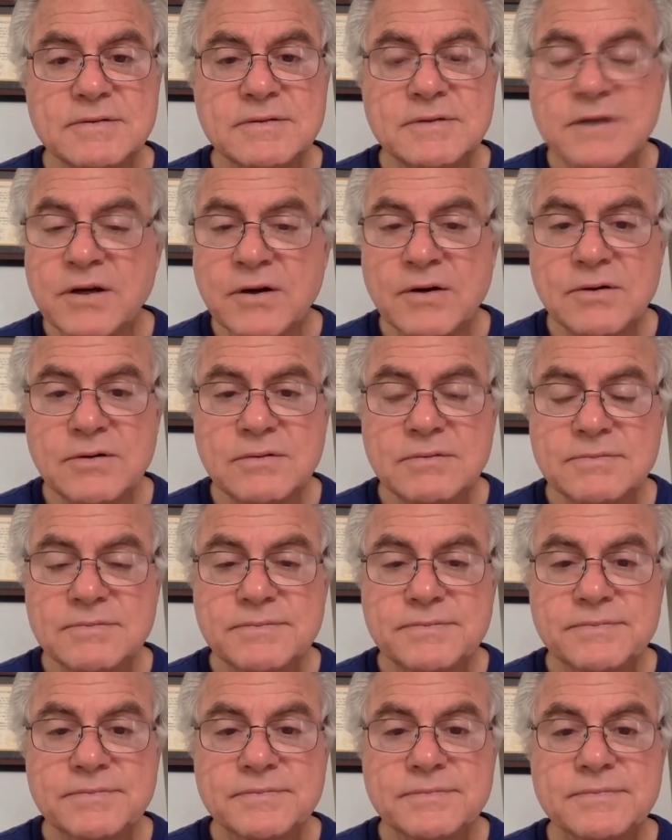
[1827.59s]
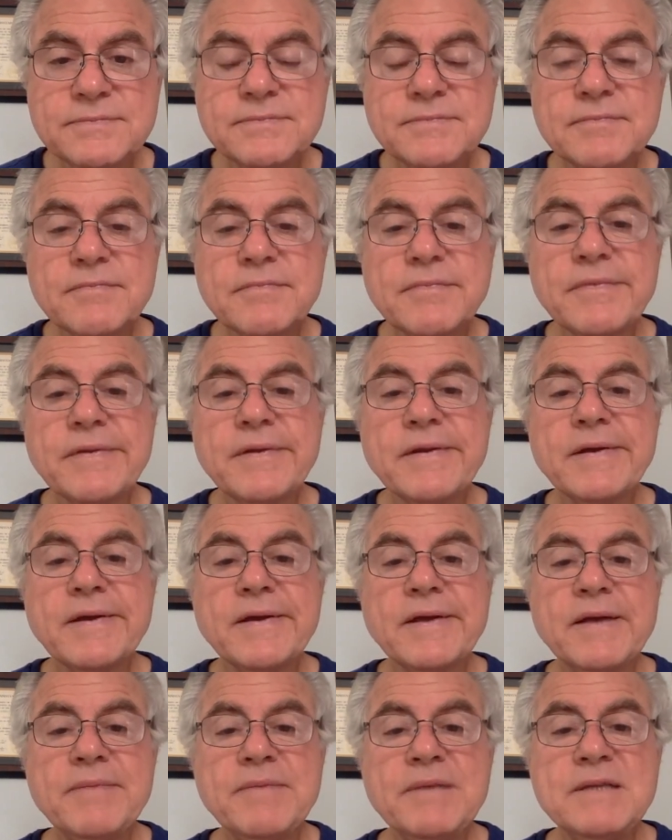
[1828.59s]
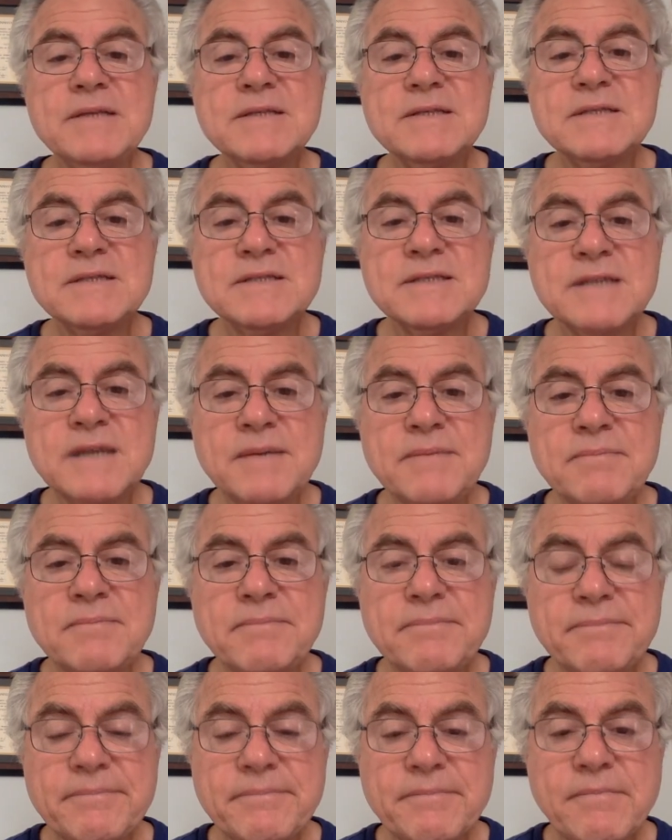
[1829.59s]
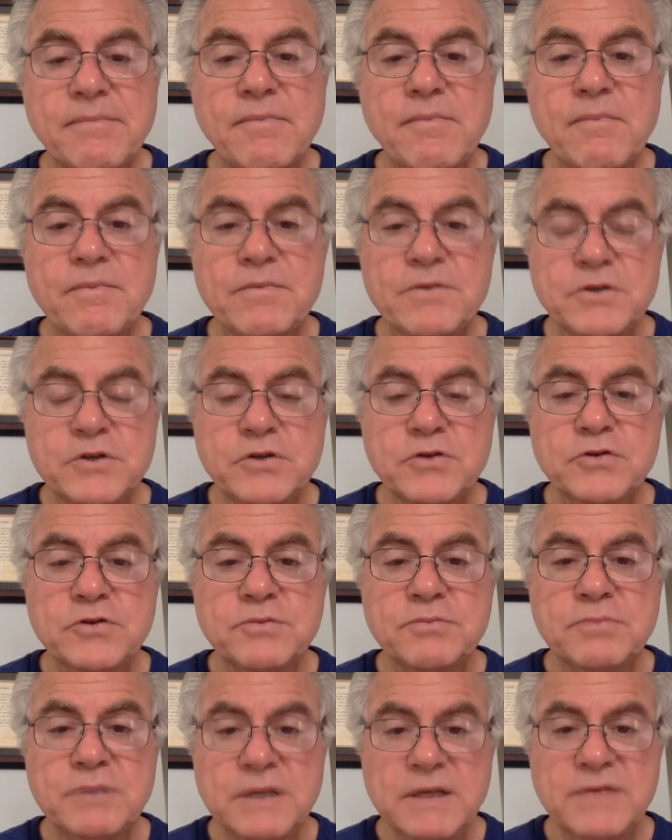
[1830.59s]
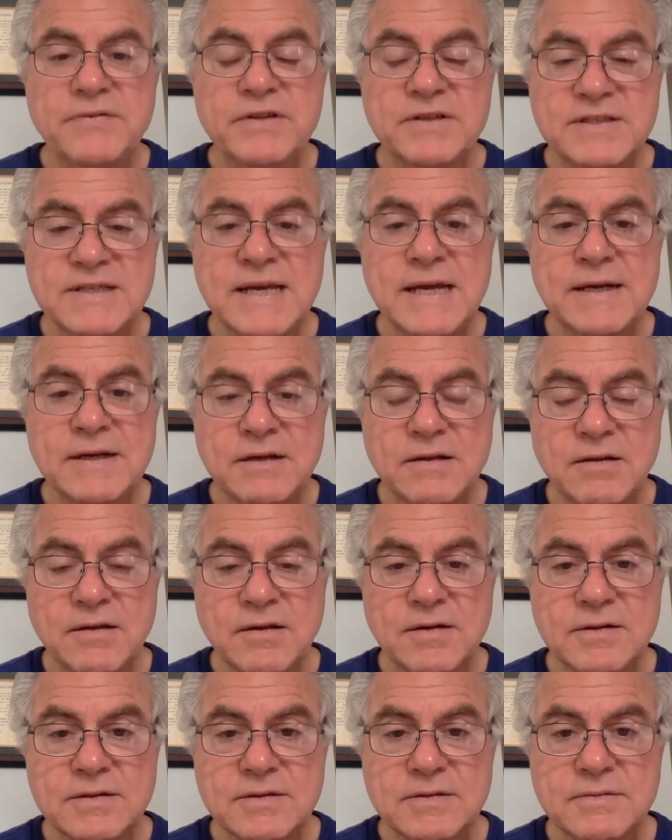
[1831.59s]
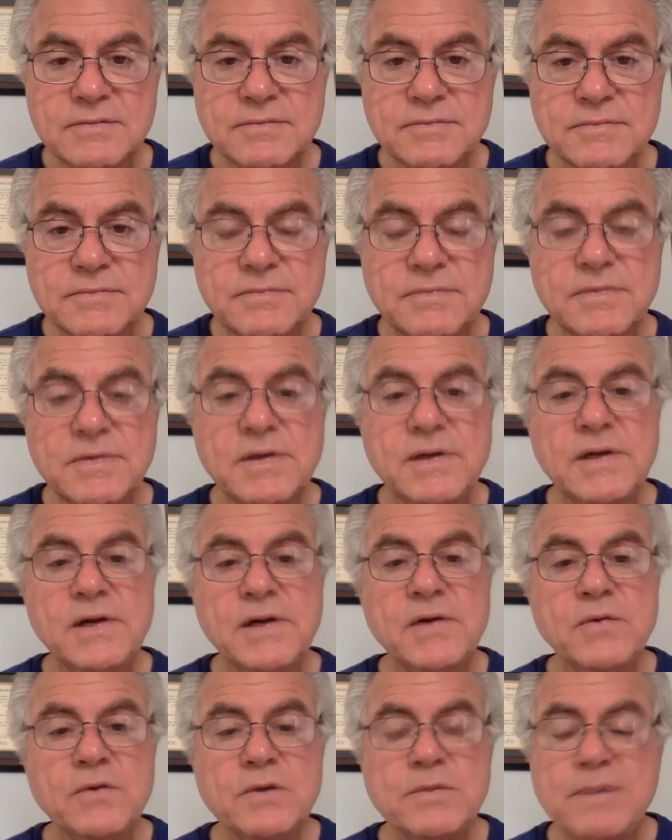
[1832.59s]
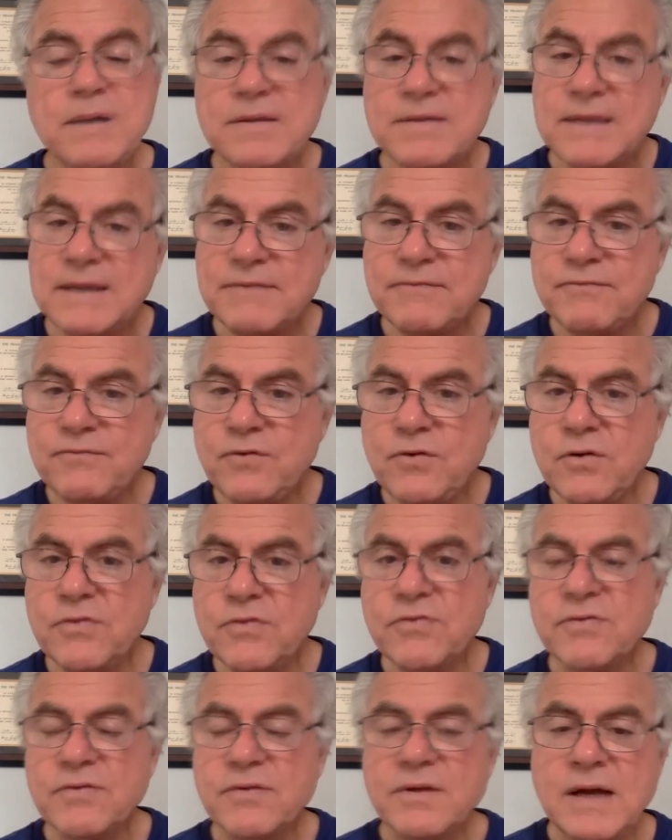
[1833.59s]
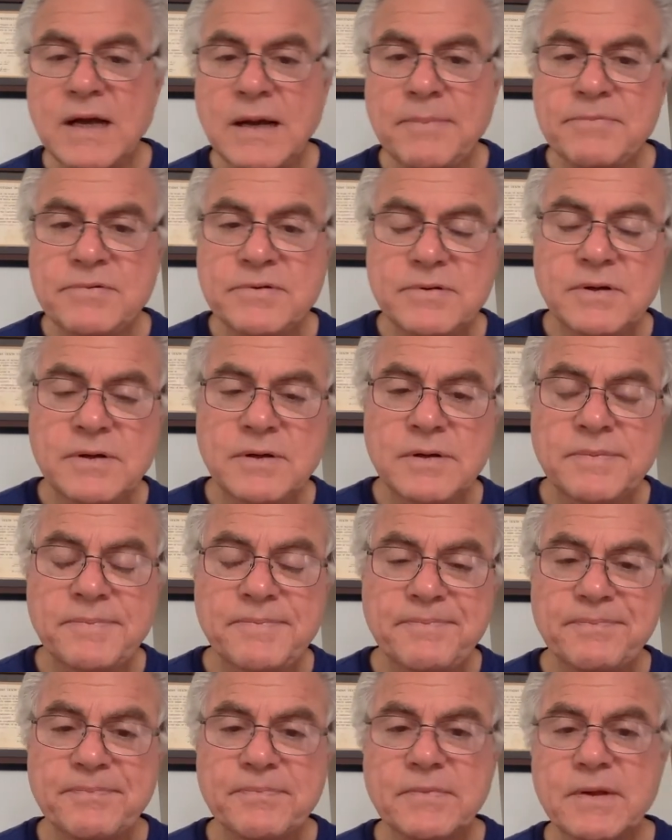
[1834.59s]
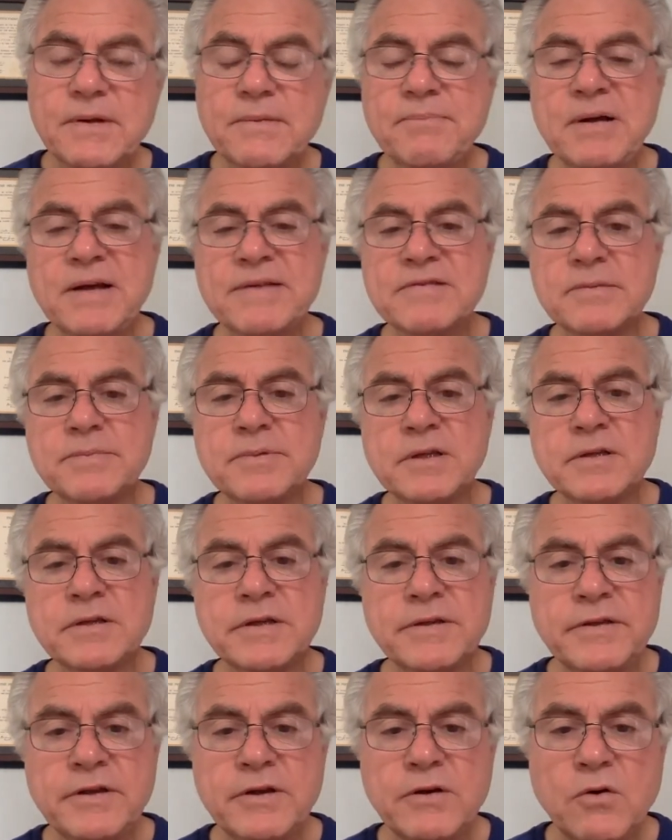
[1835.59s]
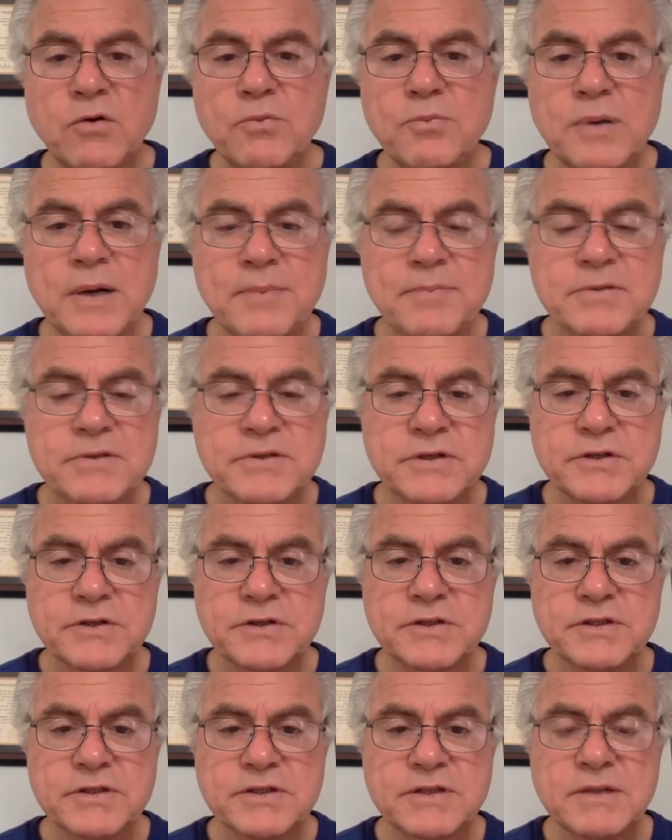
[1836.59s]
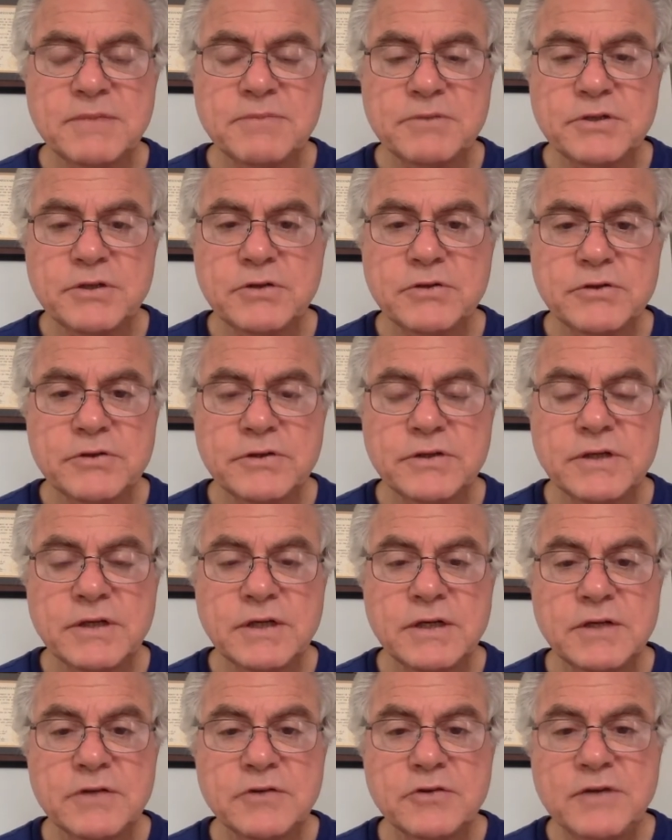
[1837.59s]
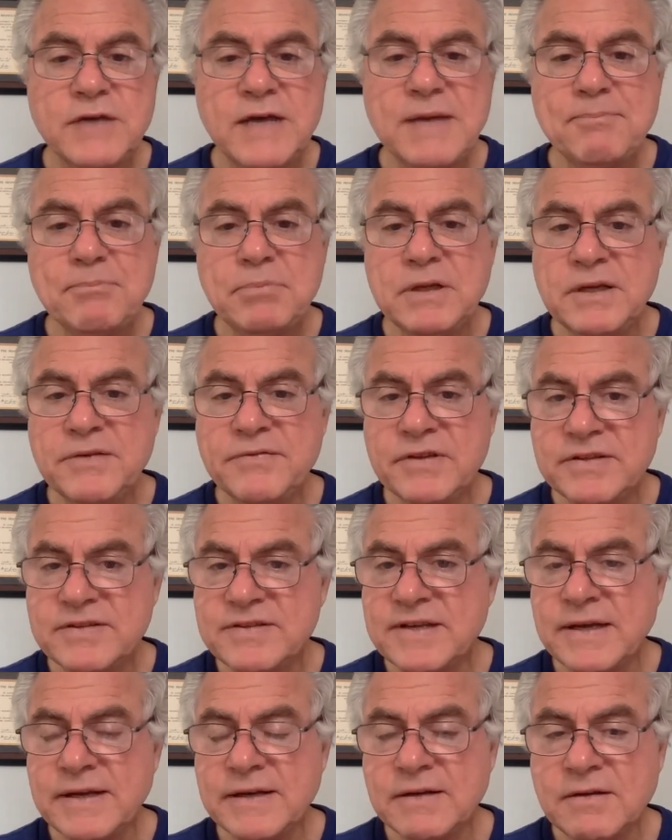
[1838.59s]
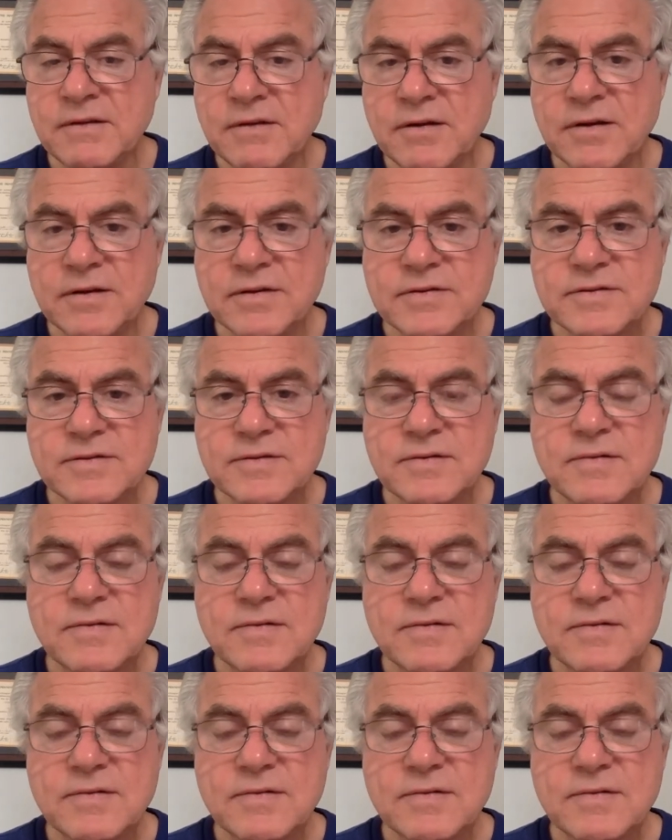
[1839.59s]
No. It means some children believe in Santa Claus. What about that fourth possibility, the O proposition? Some children do not believe in Santa Claus.